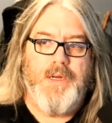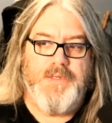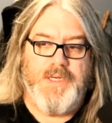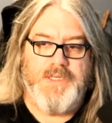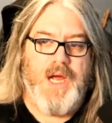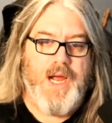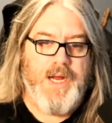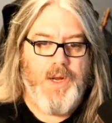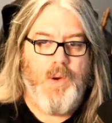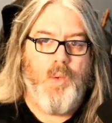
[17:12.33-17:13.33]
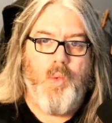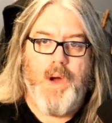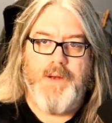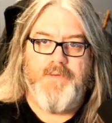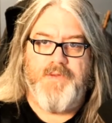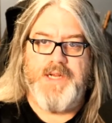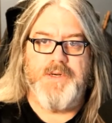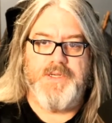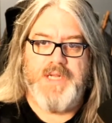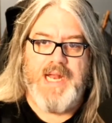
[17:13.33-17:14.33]
decide what
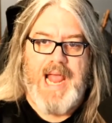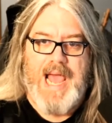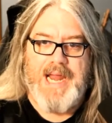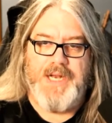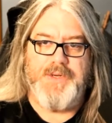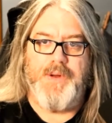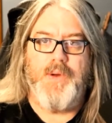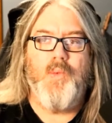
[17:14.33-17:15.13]
features get added to it,